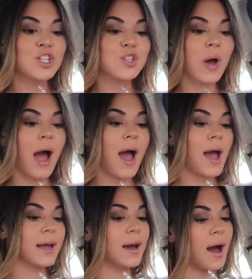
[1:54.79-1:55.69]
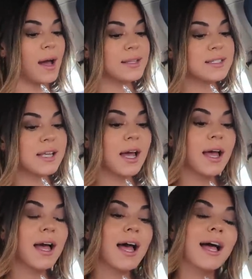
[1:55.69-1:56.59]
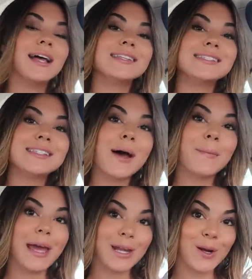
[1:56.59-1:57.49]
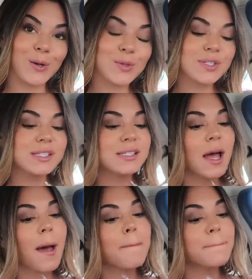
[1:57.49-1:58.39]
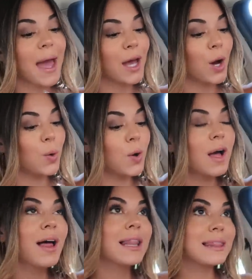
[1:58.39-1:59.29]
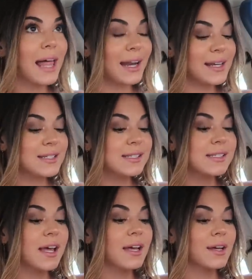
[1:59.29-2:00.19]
So I got tomatoes, mayo, lettuce.